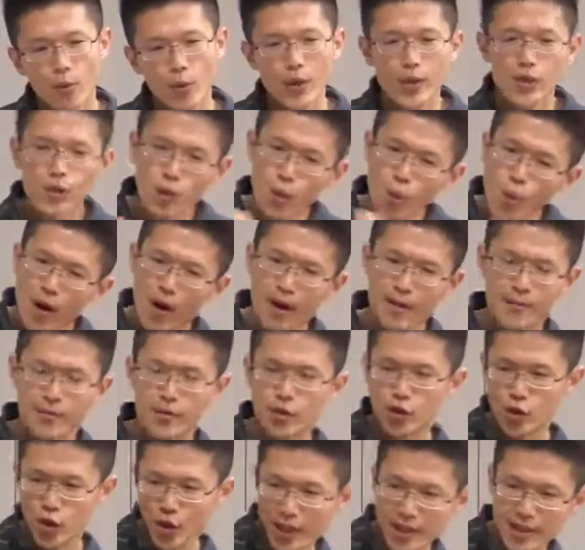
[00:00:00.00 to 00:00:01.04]
Which
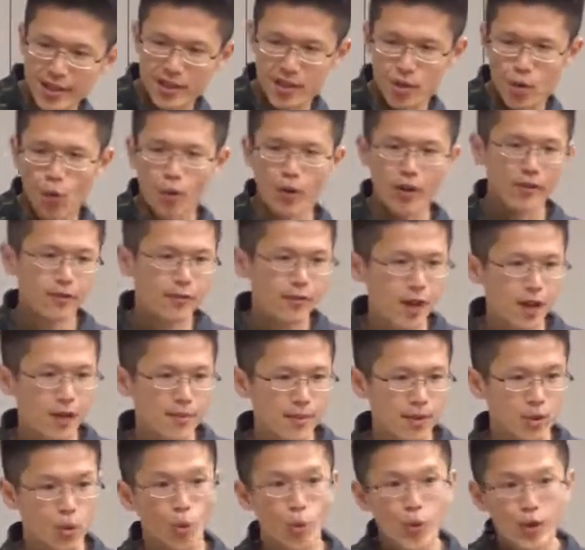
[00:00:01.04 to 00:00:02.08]
one, genes or
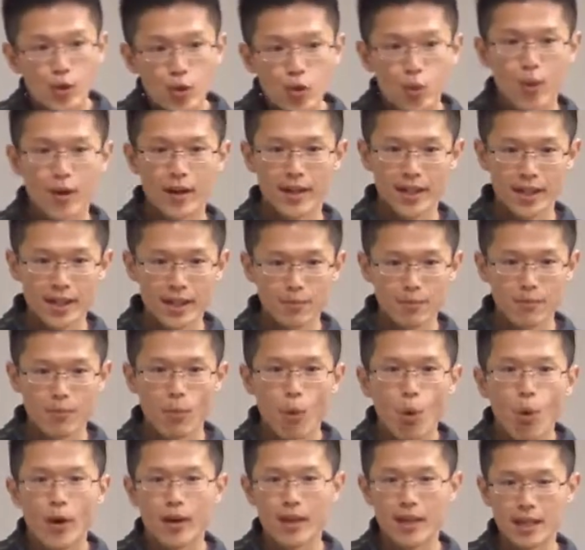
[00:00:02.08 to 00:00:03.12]
environment, which one is
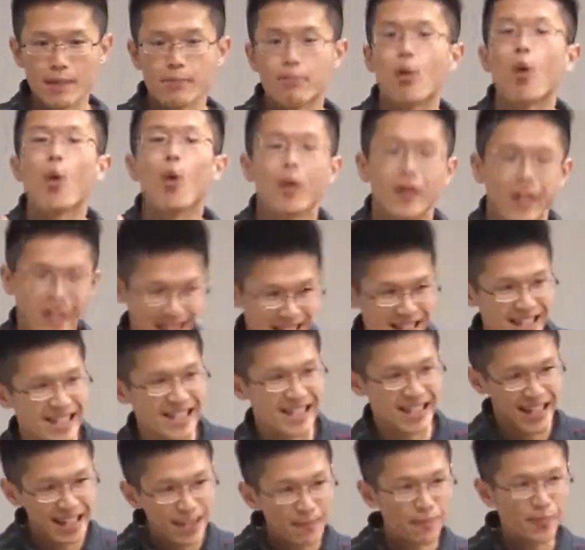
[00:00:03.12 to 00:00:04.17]
more
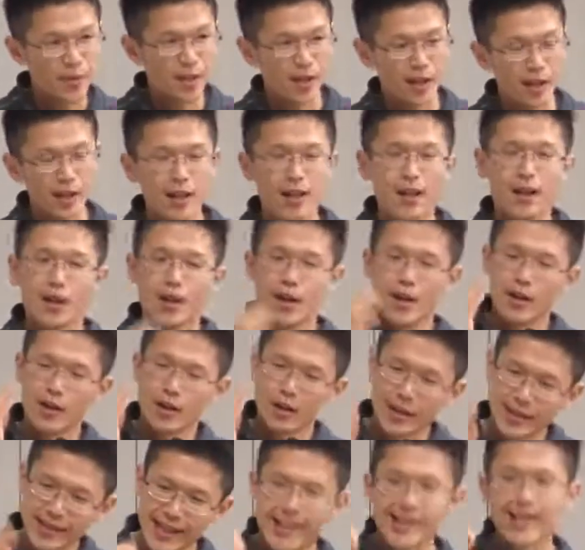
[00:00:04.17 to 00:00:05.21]
important?
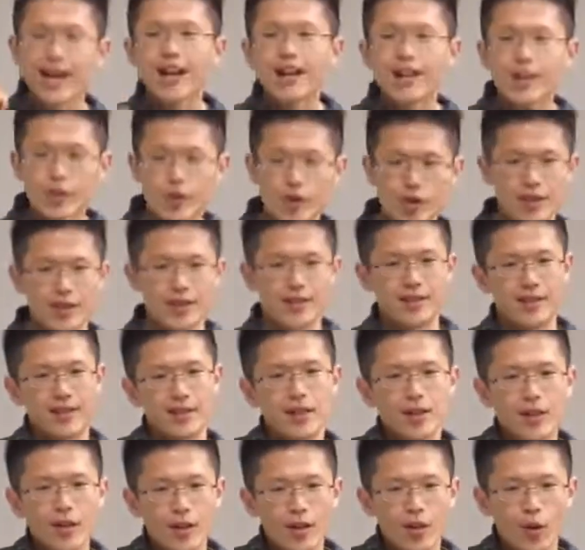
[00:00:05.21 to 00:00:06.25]

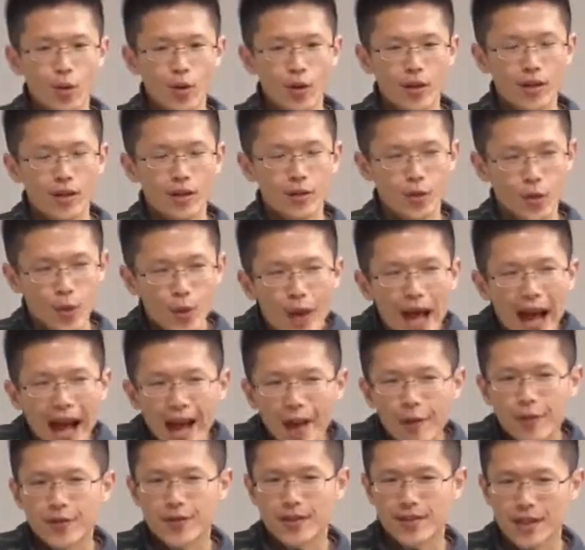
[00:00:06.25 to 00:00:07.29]
Psychologists do
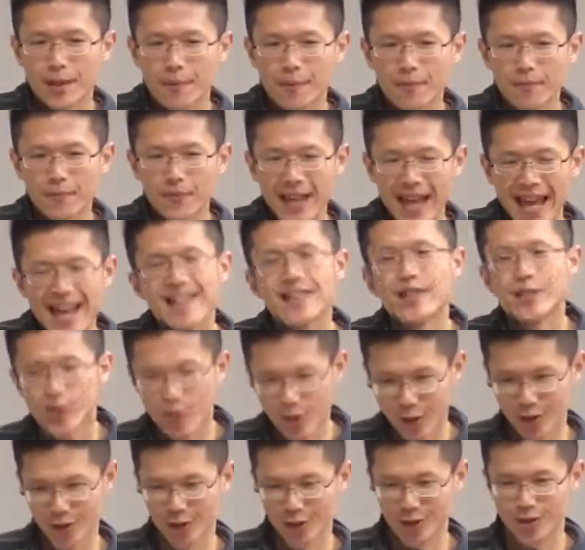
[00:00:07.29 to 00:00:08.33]
have some
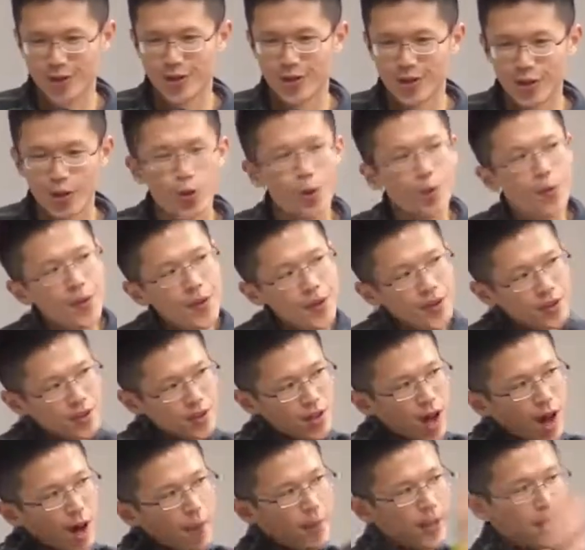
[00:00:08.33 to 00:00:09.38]
answers to this
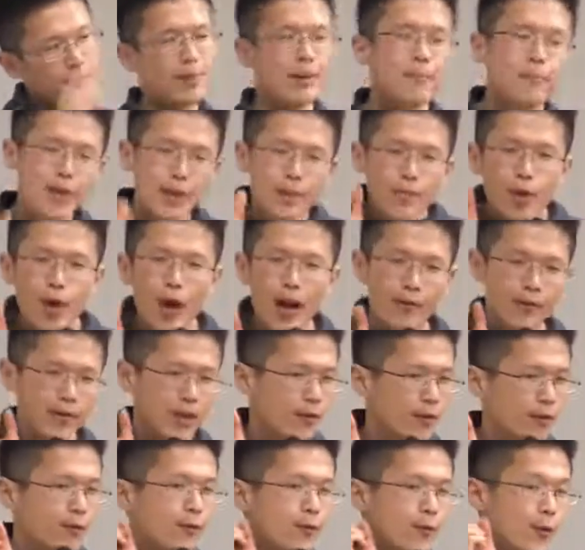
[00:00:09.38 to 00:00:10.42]
topic, but people have
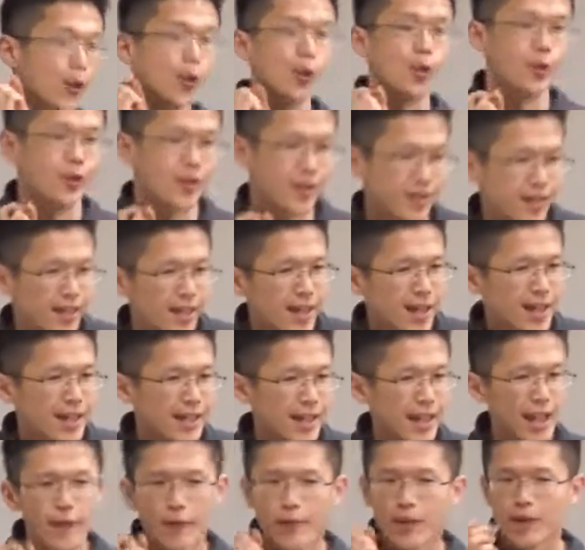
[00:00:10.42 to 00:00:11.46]
different views.
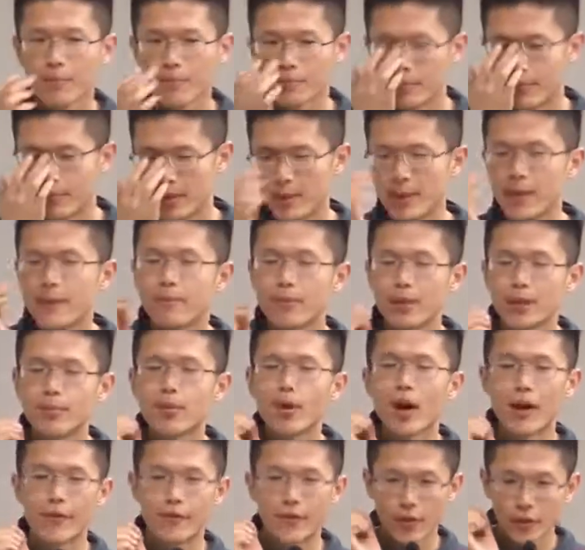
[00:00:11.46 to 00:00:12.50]

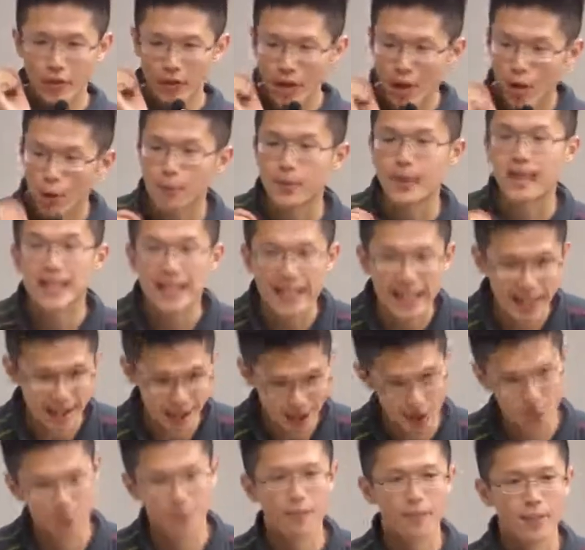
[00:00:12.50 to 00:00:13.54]
People have different
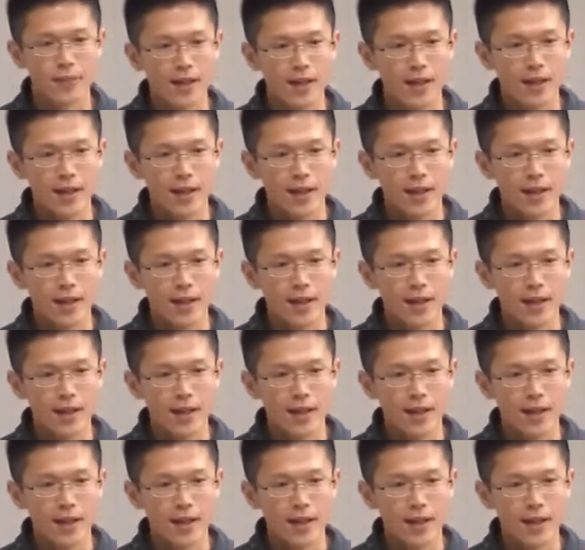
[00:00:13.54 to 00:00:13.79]
opinions.